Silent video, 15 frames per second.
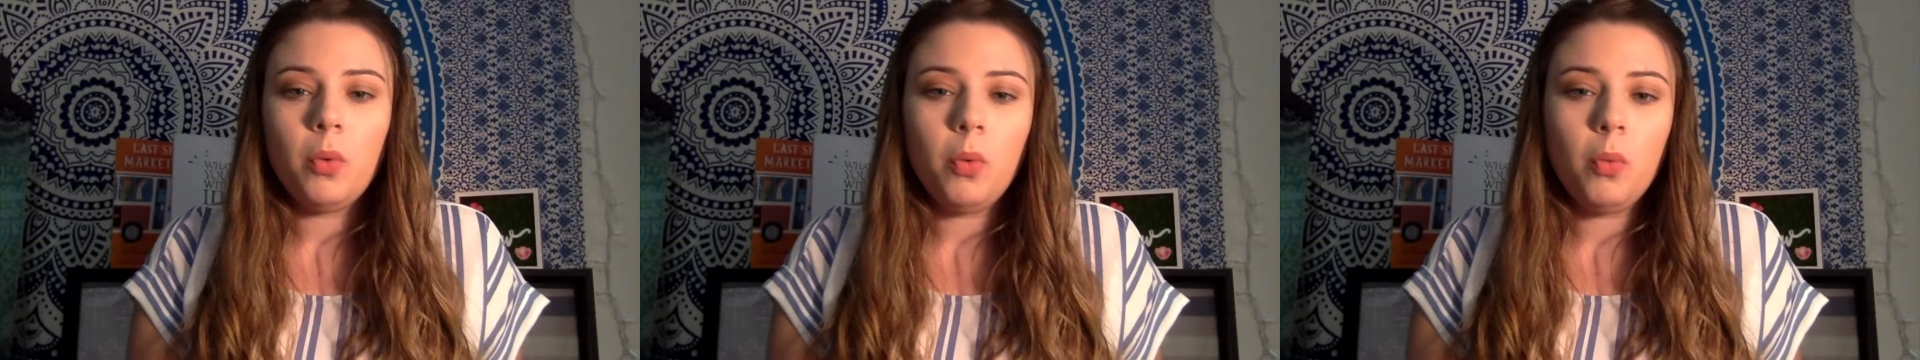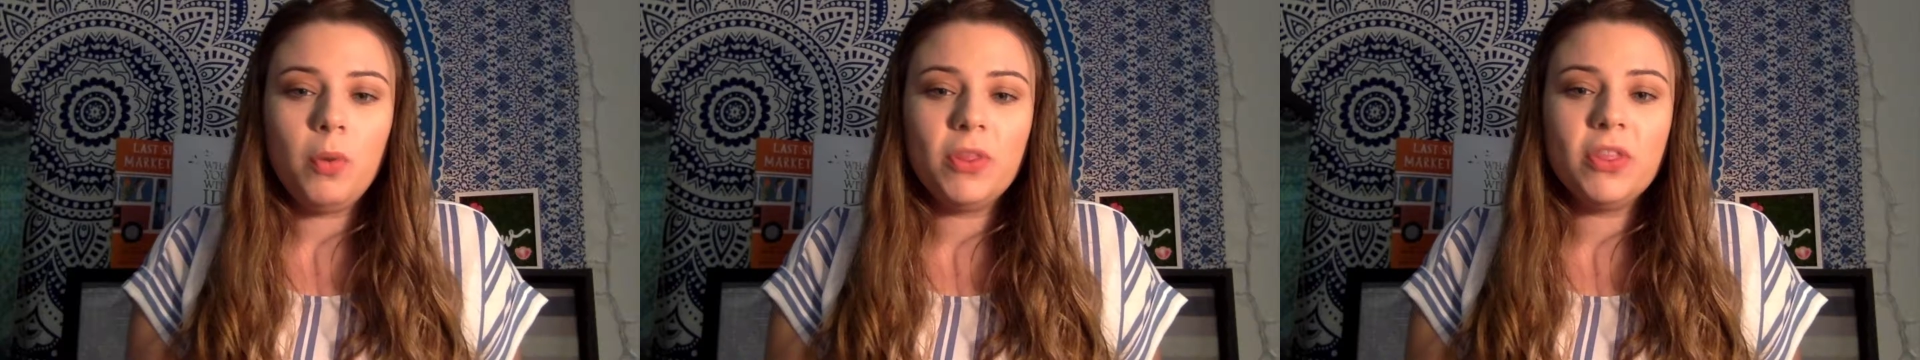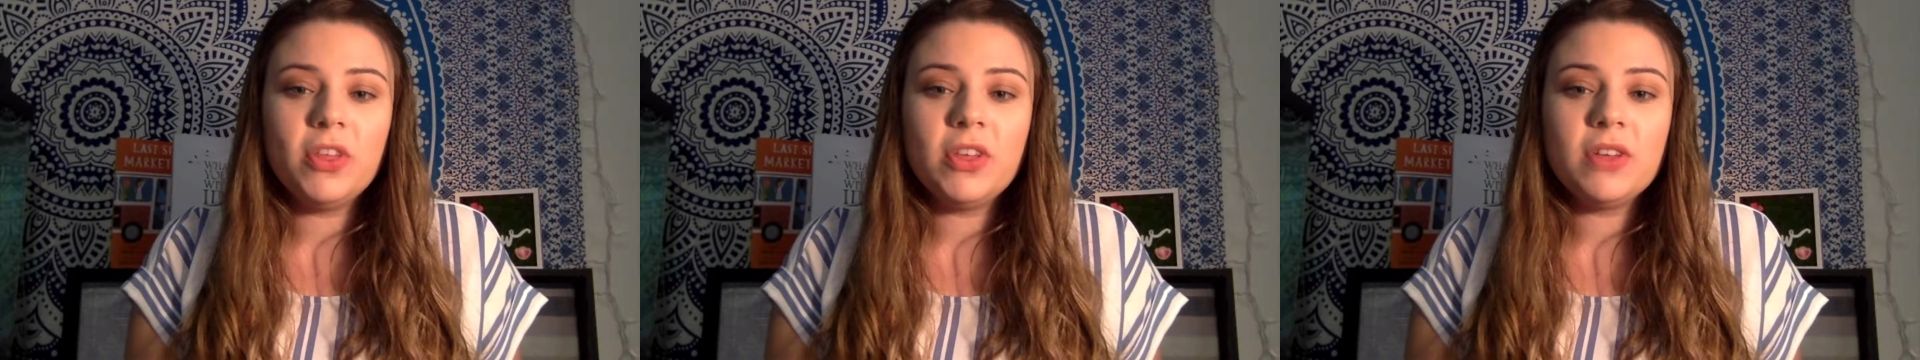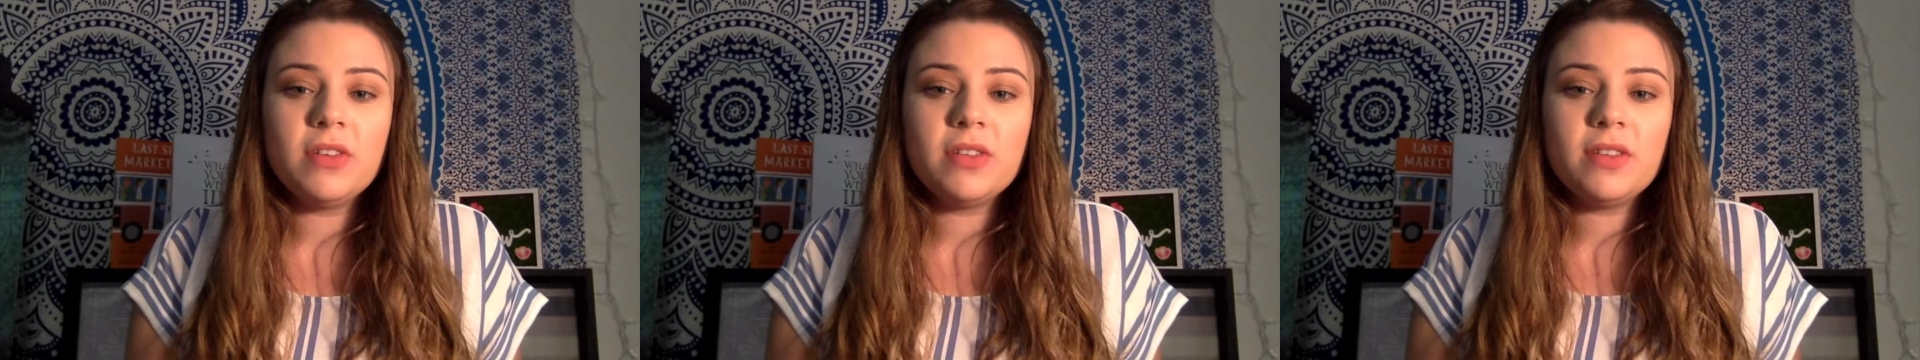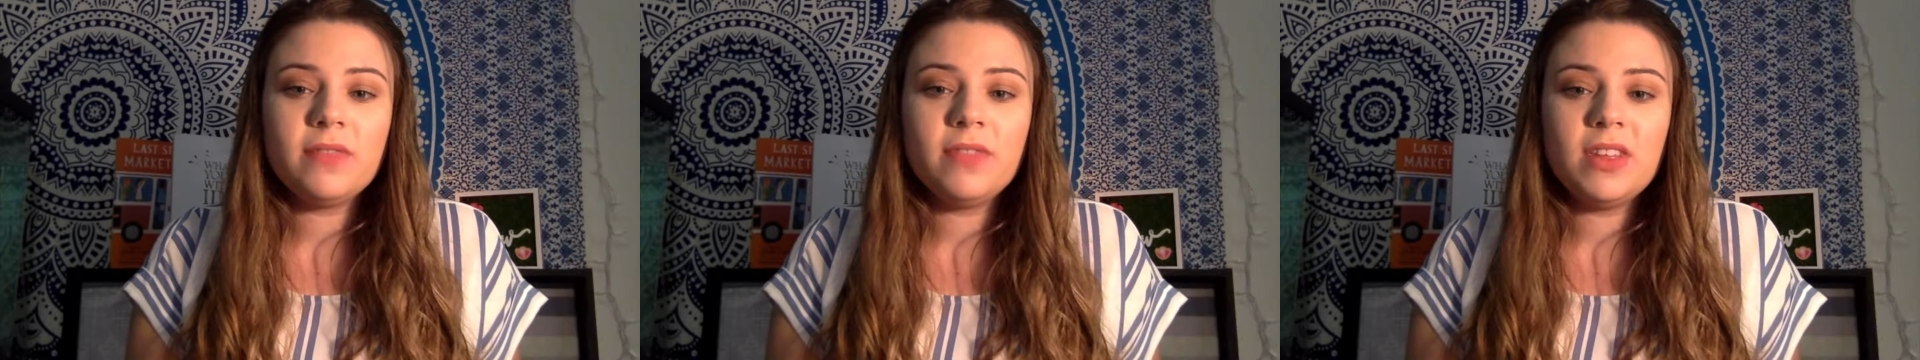With the use
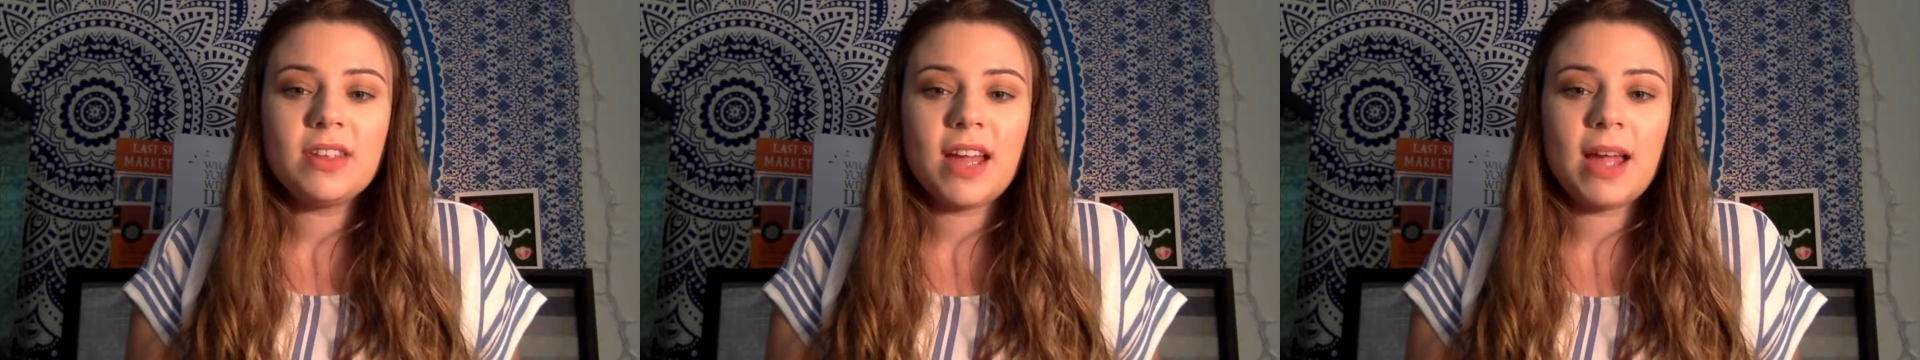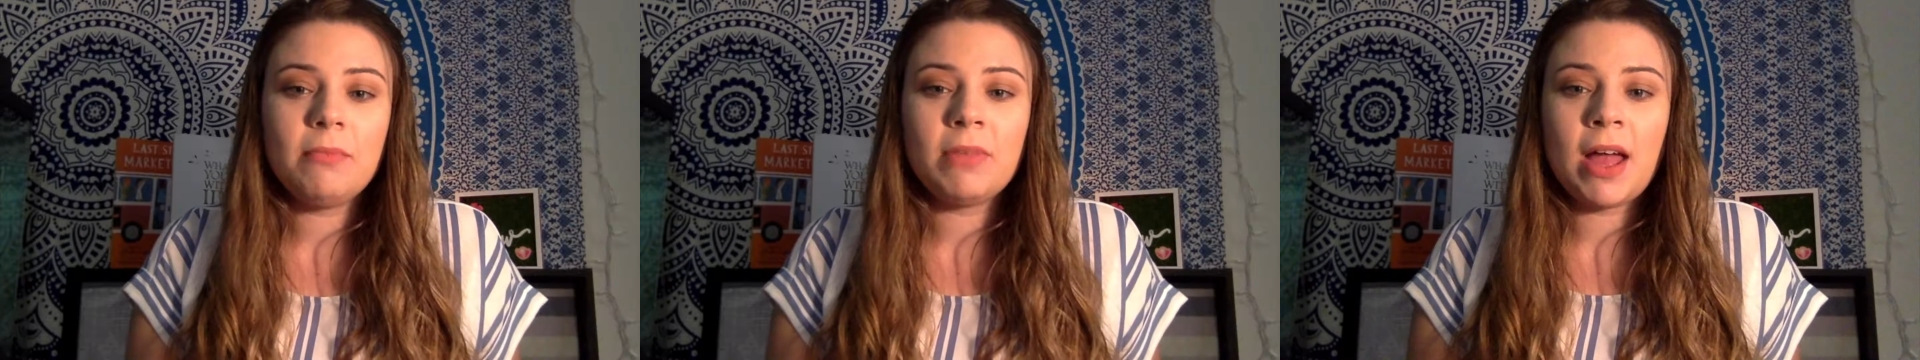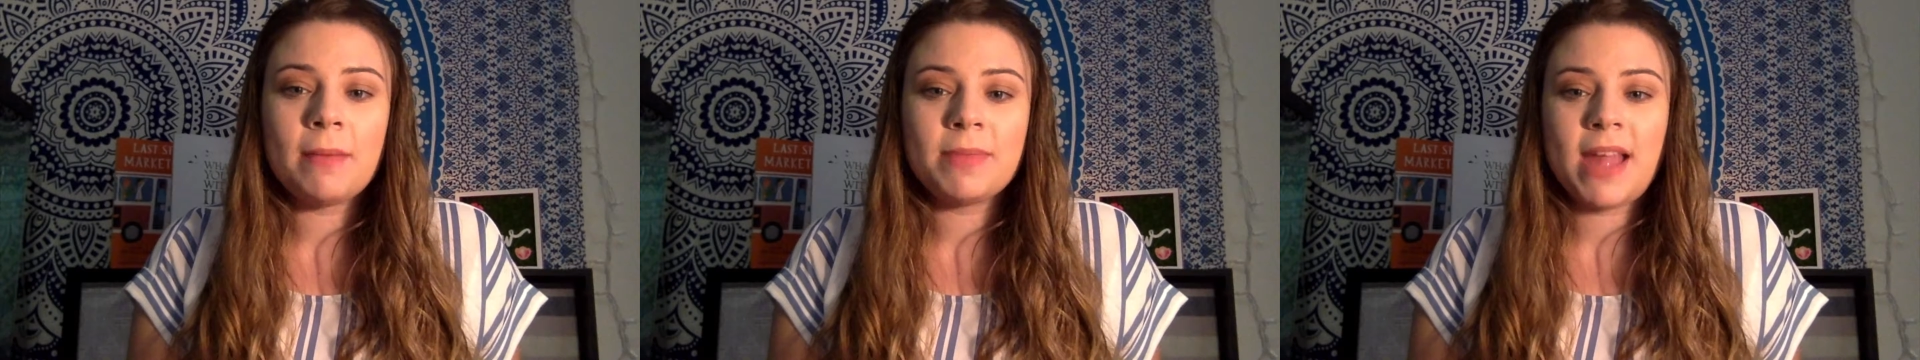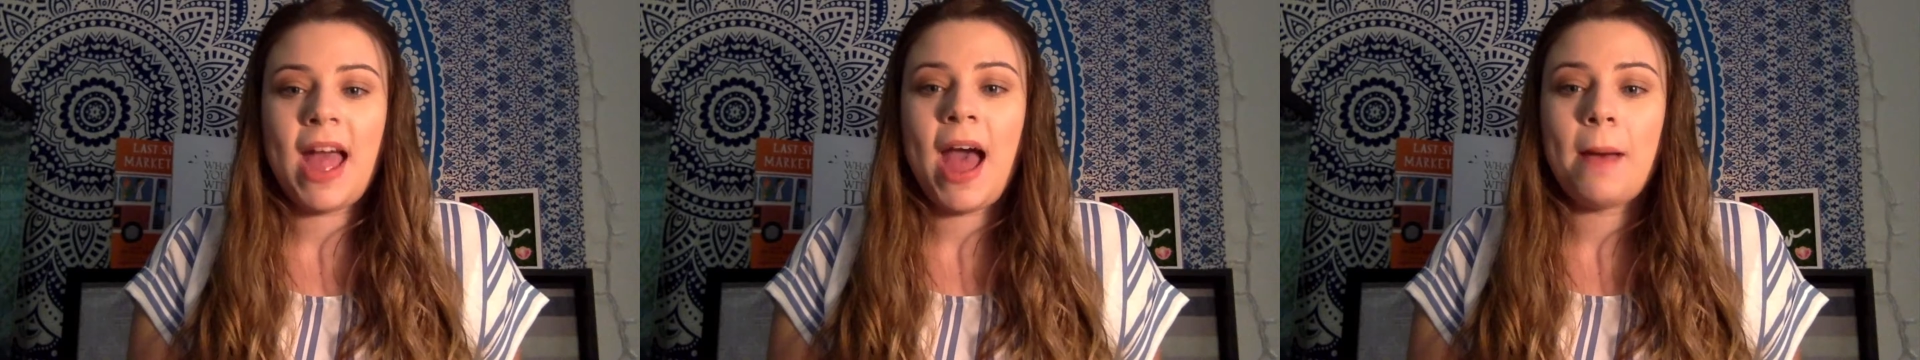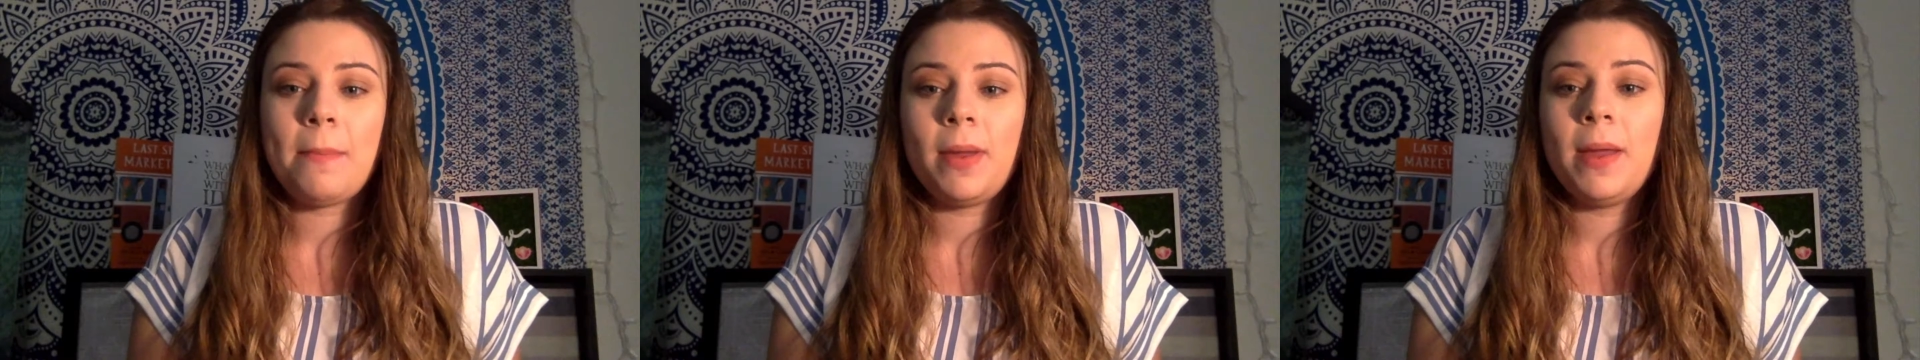of the time-lapse
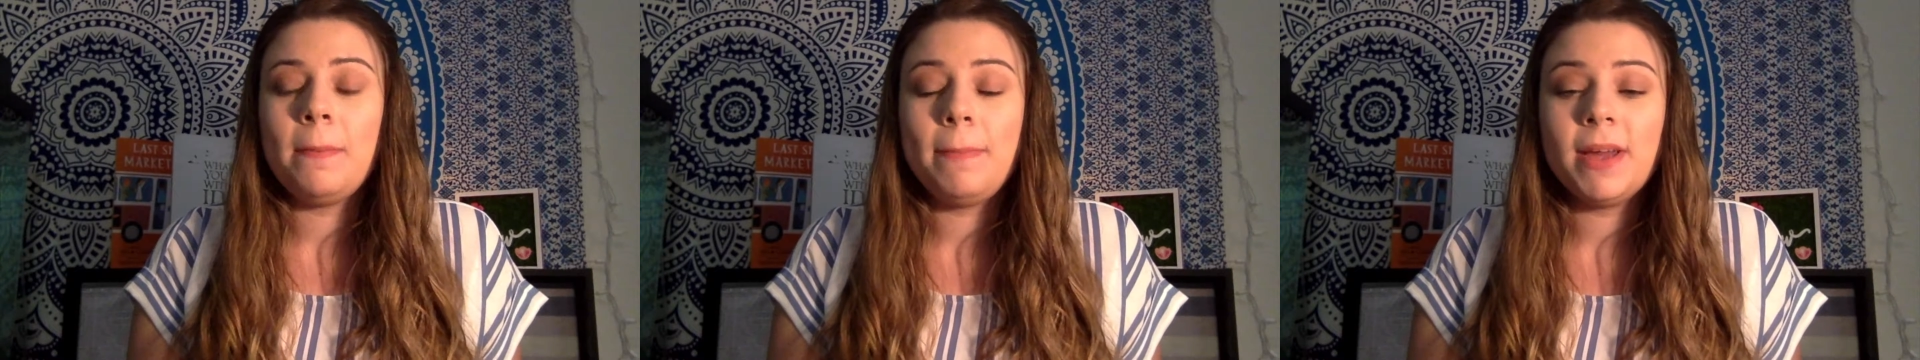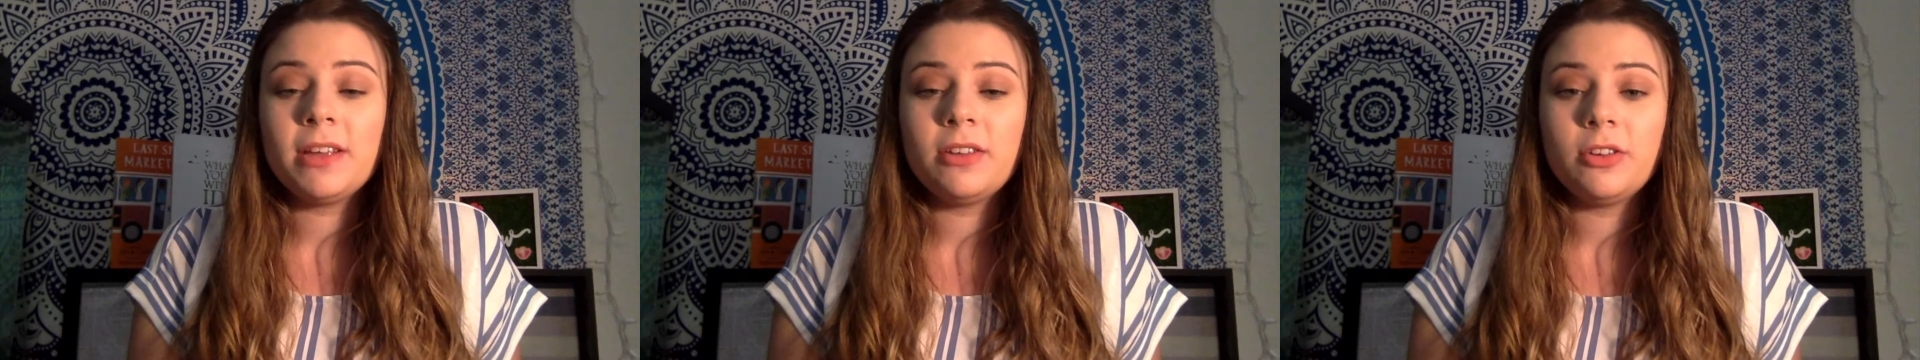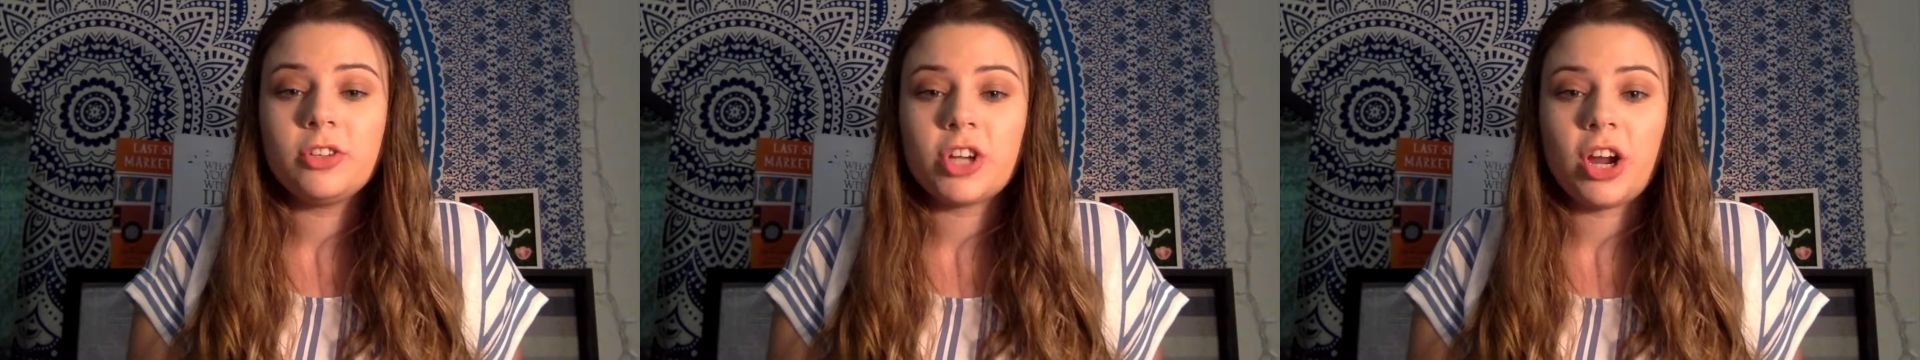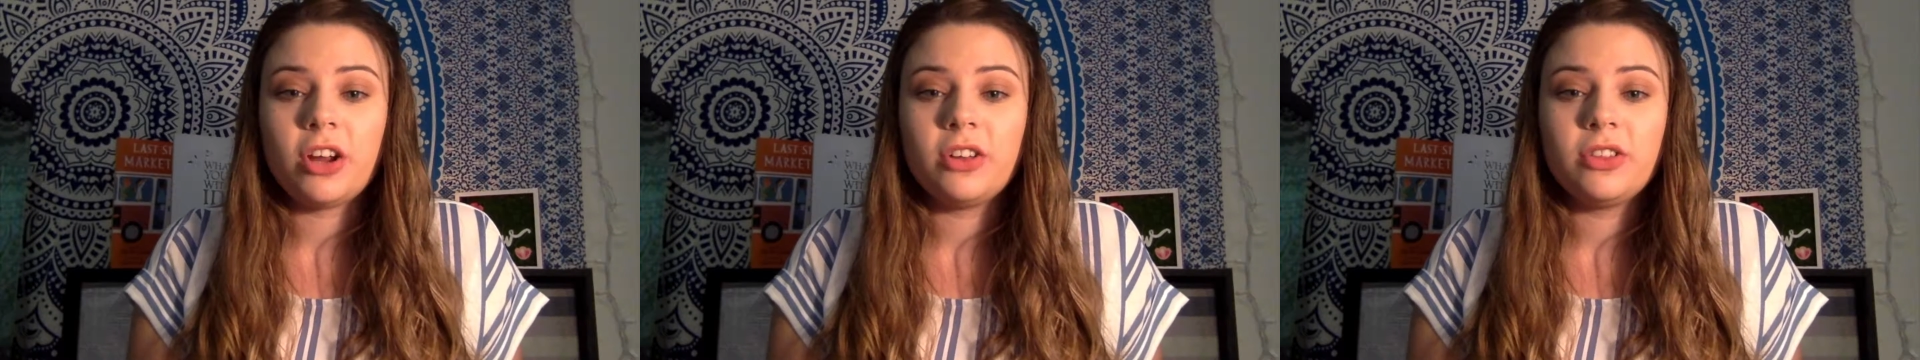app and PictoChart,